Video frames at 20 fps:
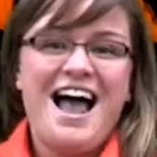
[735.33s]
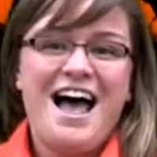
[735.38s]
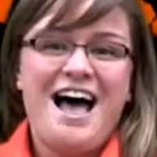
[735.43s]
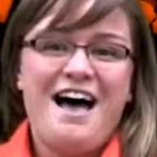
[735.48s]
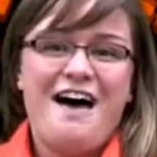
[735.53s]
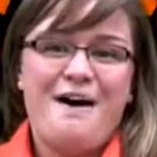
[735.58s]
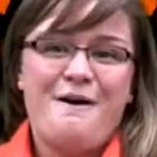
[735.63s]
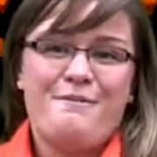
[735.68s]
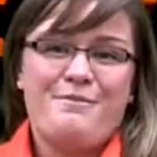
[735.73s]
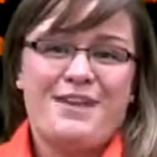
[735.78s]

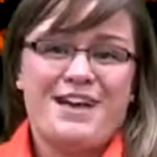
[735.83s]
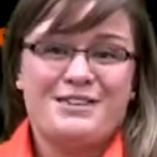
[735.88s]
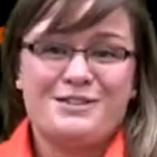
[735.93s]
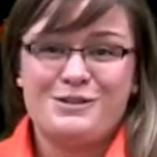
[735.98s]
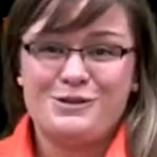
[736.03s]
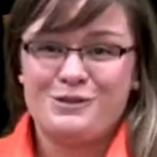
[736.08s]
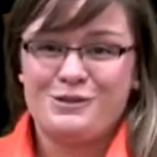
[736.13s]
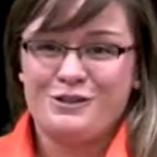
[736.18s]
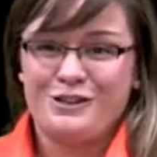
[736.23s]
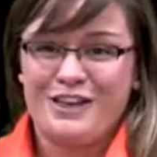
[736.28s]
And
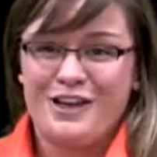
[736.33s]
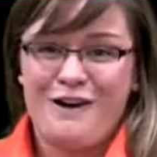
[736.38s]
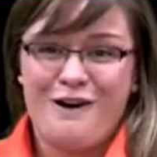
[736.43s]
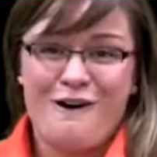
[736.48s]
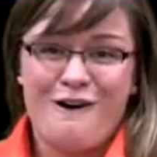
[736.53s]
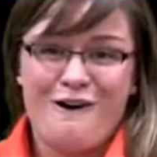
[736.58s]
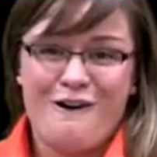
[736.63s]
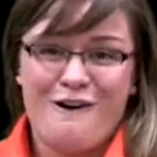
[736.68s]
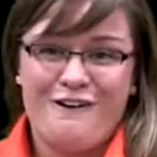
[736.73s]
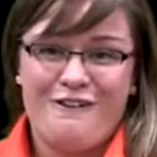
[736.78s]
that's usually
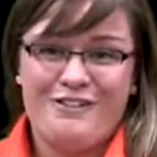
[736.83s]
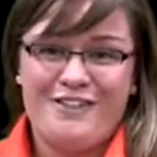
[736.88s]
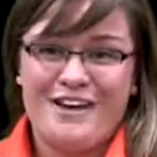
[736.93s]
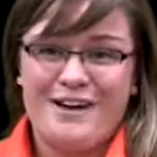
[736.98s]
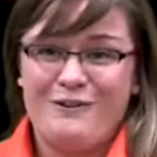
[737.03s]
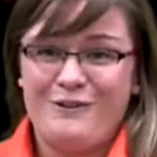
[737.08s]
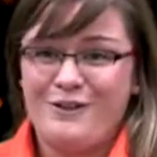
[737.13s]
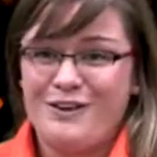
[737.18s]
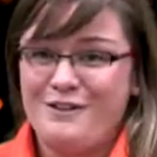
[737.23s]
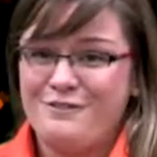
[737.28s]
all
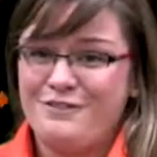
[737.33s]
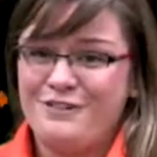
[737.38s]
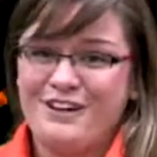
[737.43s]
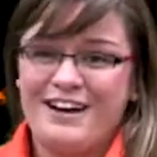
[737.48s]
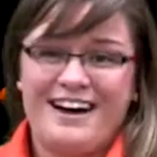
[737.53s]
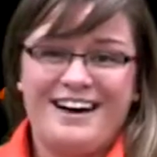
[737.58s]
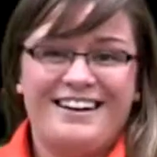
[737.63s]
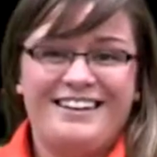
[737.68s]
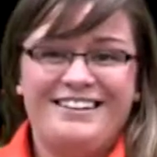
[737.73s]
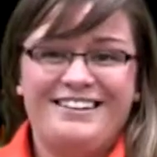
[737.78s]
that we ever
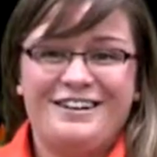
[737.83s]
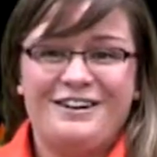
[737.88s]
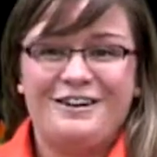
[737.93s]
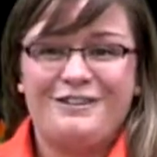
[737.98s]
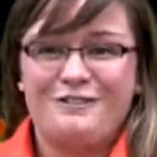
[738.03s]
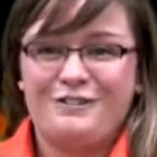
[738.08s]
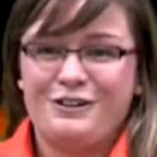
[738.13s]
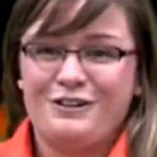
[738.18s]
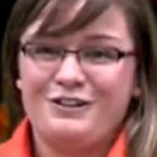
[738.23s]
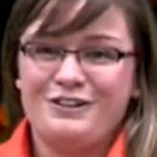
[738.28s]
gotten
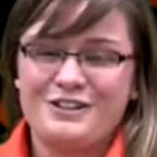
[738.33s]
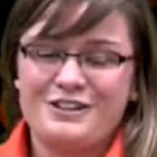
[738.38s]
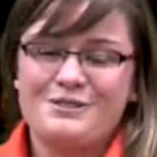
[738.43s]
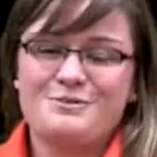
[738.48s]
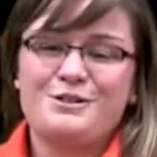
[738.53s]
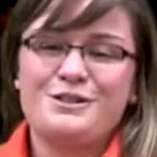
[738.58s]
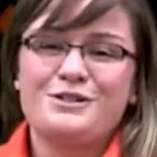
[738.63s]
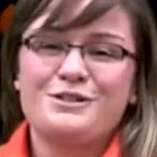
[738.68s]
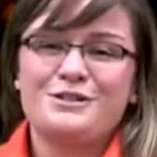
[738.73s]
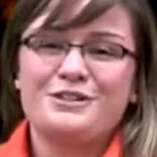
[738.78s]
are real
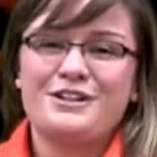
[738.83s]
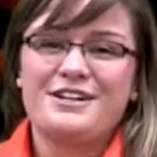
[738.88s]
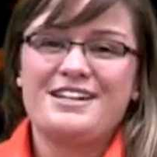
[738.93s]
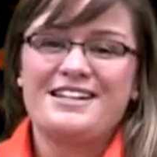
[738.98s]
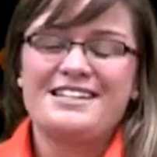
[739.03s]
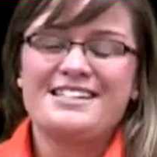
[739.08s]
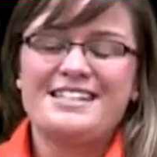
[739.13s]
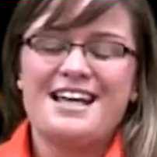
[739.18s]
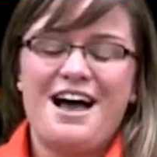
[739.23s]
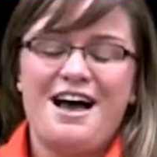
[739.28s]
Christmas
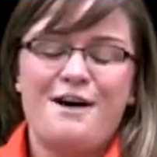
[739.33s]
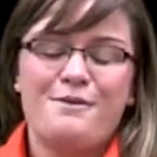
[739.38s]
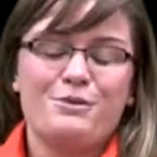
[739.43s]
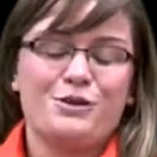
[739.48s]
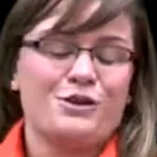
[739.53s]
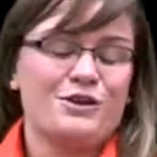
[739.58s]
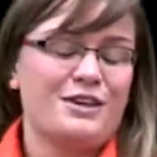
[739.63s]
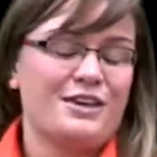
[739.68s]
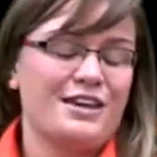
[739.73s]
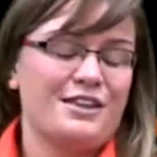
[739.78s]
trees.
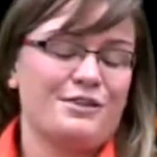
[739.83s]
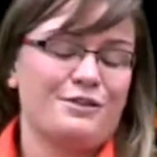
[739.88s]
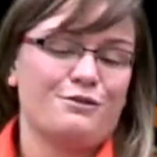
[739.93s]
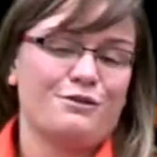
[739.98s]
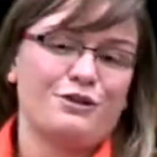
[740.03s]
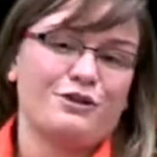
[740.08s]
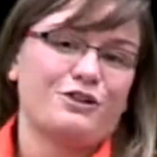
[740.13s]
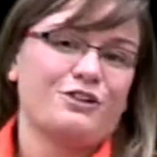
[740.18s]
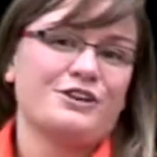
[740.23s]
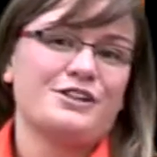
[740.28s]
You can get the
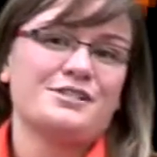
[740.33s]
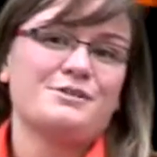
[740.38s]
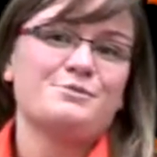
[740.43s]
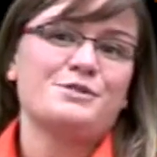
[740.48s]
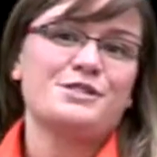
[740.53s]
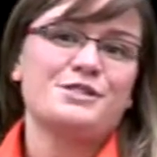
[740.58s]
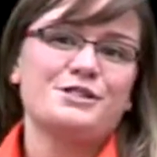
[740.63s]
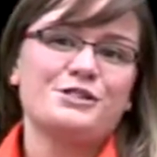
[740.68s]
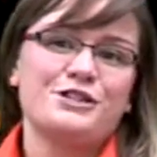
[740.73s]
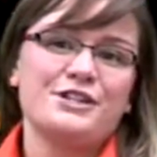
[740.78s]
real
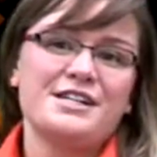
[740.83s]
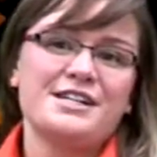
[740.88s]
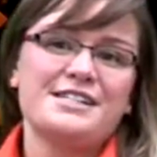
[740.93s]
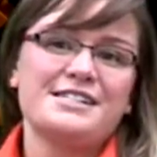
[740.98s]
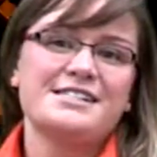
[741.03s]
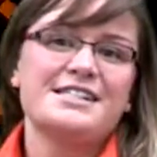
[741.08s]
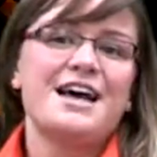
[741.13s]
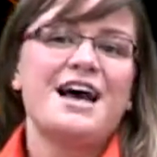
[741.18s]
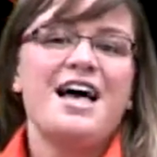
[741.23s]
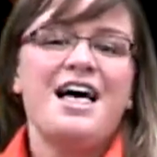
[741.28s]
Christmas
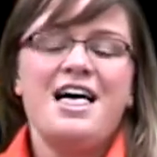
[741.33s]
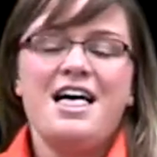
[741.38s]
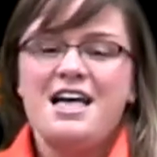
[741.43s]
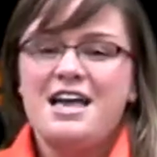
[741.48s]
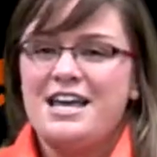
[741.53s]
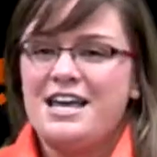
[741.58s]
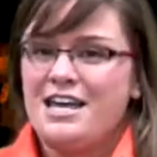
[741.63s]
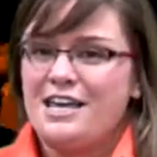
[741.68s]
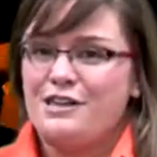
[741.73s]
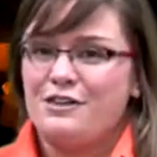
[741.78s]
trees
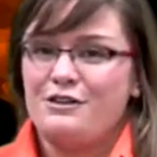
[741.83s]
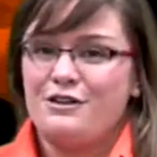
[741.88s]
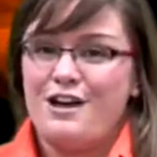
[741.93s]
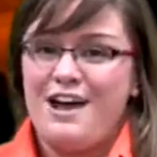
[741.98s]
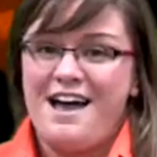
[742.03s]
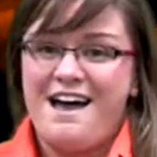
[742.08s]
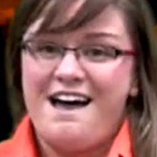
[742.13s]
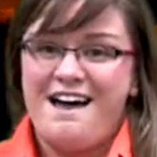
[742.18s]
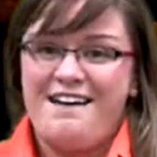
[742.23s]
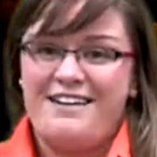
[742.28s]
either
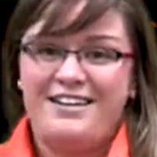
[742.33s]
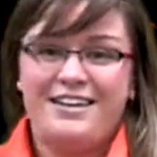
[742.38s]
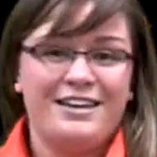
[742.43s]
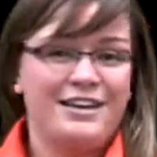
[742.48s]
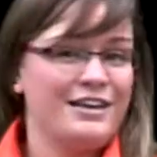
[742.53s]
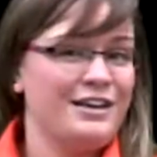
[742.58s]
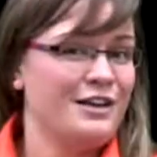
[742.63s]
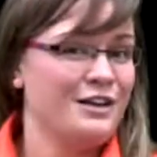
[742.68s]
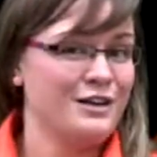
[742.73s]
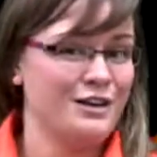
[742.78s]
at
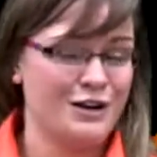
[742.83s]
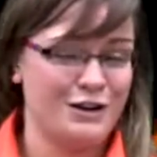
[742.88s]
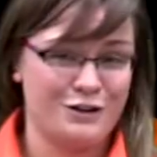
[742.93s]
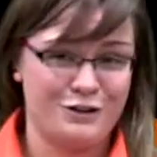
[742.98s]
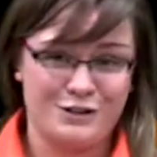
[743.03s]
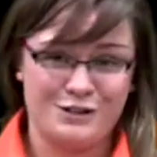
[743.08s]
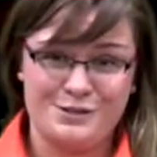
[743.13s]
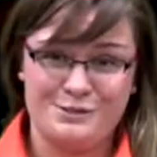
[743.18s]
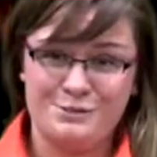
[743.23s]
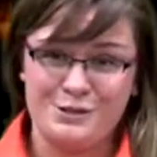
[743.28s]
a
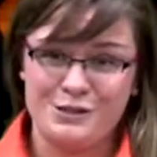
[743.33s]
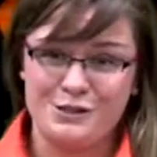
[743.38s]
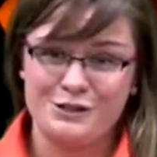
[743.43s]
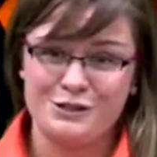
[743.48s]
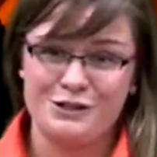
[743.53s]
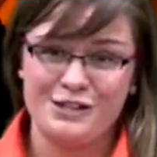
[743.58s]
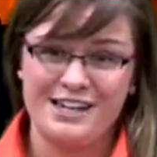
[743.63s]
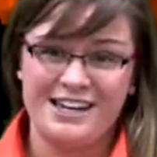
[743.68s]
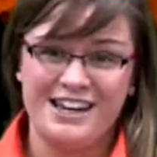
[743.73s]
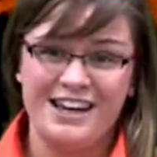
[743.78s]
Christmas
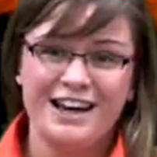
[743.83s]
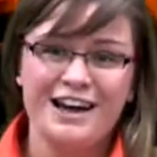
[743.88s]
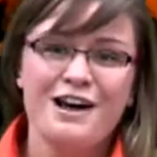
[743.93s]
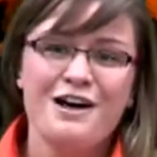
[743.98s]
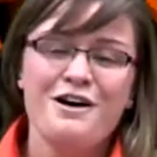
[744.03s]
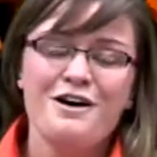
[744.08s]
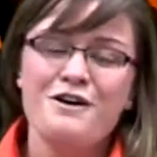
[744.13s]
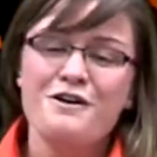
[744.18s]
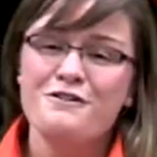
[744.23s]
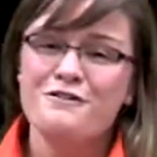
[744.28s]
tree
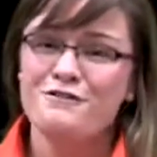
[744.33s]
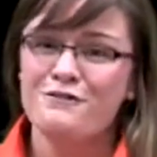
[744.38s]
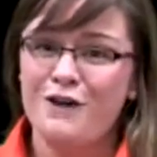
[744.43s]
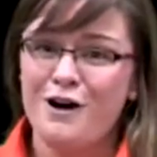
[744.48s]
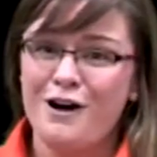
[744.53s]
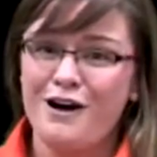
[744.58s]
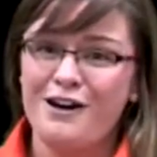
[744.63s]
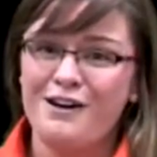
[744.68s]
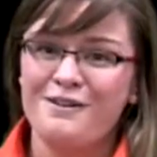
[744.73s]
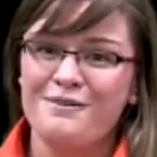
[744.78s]

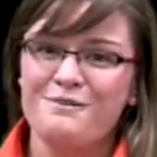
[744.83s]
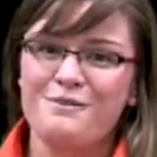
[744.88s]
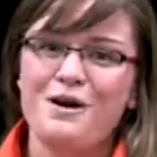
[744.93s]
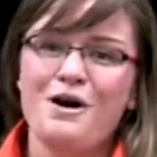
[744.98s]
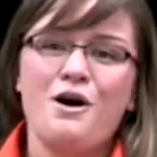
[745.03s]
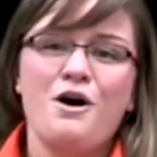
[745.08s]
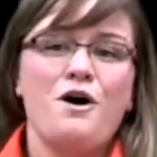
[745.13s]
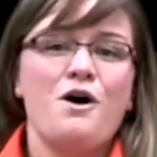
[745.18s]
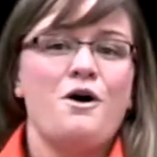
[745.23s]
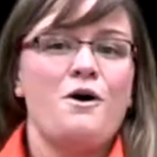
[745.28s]
farm,
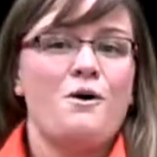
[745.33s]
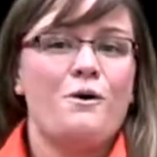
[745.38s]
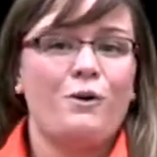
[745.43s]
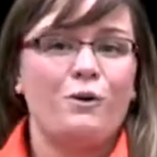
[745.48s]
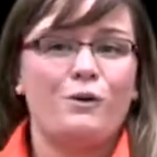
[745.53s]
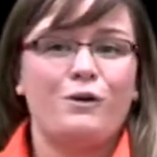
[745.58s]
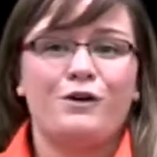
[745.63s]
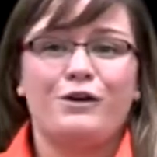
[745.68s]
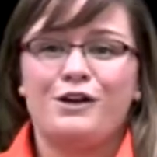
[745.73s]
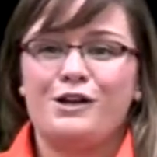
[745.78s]

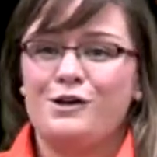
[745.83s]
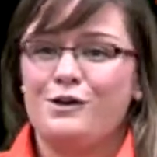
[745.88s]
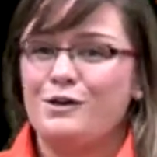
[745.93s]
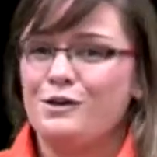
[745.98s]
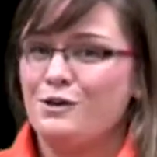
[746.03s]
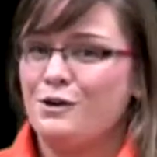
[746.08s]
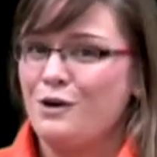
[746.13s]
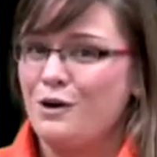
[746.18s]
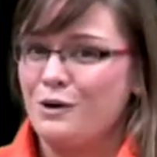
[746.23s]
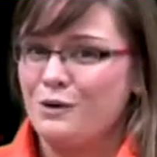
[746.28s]
or you
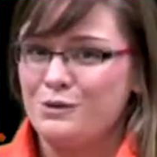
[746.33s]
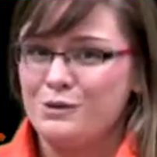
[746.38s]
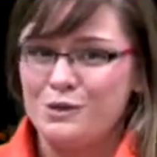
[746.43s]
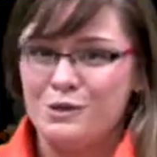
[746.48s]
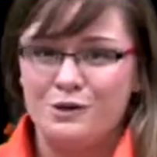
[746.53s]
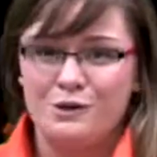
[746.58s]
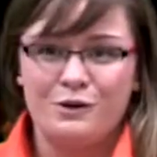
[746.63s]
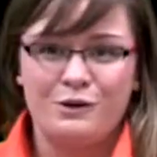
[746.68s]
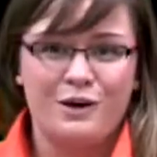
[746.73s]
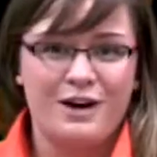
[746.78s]
can go
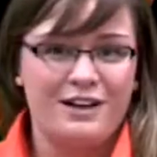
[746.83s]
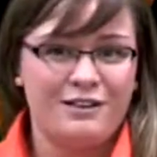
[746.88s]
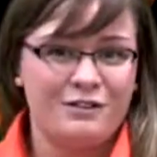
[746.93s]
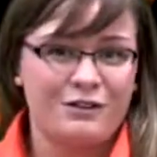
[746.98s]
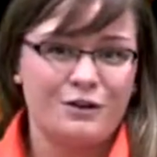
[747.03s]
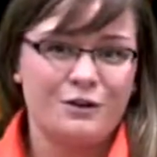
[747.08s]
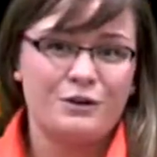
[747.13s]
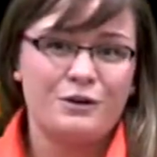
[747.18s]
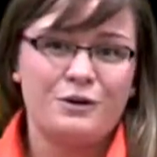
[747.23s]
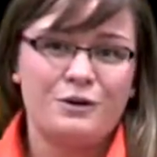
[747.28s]
to a
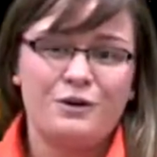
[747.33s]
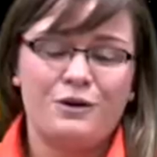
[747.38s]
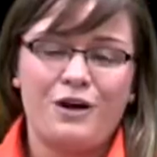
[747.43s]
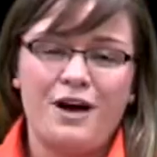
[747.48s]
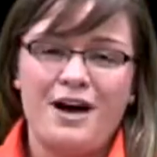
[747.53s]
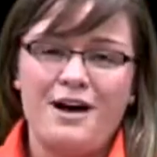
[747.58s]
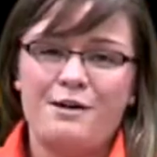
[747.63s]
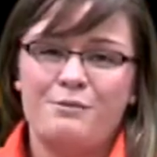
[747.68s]
local